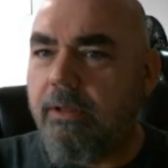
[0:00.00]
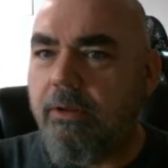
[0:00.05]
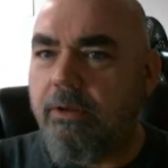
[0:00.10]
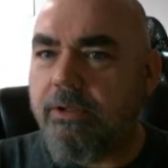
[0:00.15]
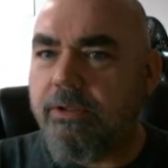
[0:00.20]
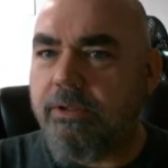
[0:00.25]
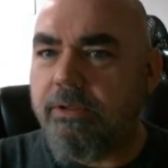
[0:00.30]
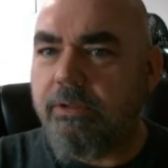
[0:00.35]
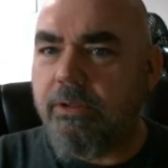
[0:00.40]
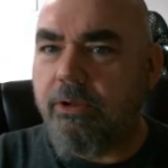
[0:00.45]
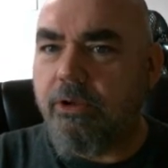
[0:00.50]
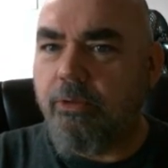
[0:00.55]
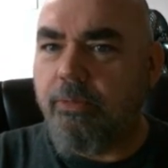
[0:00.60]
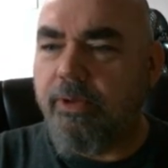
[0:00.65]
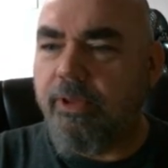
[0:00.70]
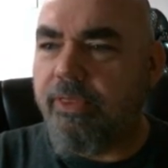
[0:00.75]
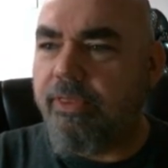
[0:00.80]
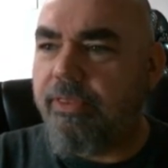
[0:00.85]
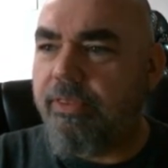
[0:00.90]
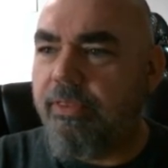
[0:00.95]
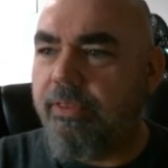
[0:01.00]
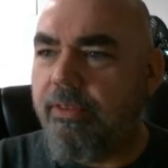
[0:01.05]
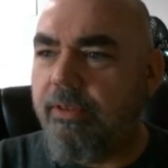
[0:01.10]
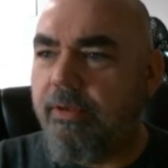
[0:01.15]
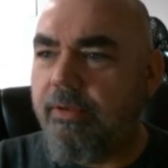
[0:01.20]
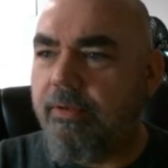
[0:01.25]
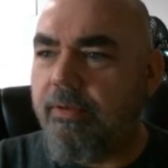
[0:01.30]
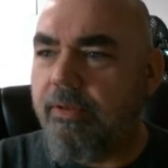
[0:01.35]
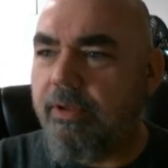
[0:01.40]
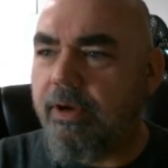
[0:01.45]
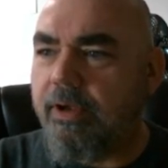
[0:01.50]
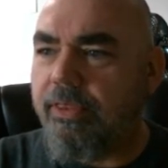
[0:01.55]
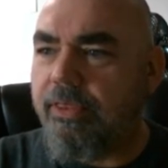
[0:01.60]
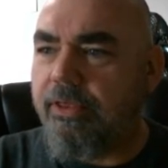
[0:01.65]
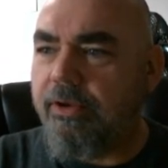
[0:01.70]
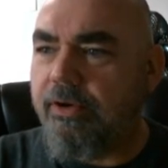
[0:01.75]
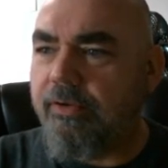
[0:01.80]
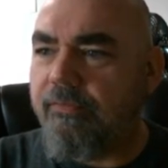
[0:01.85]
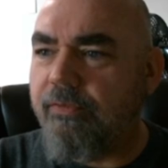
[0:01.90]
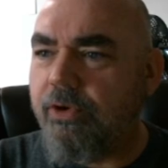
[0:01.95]
Looks a little bit like a
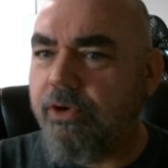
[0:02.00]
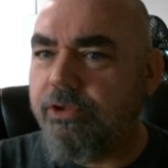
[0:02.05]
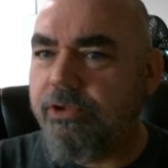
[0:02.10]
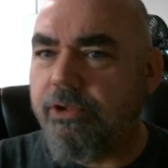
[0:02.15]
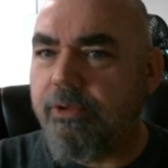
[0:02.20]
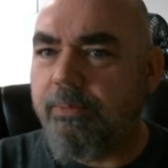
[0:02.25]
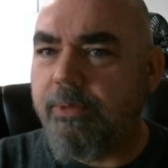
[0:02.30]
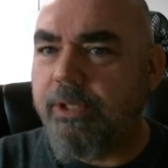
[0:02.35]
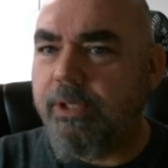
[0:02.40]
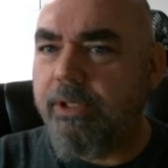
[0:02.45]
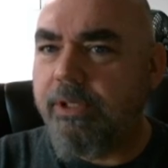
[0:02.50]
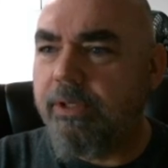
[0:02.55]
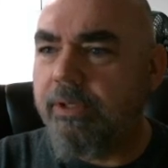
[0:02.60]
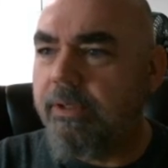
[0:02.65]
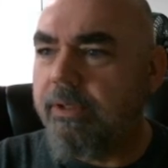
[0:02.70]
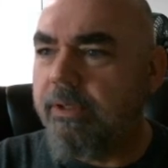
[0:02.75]
thinner version of me.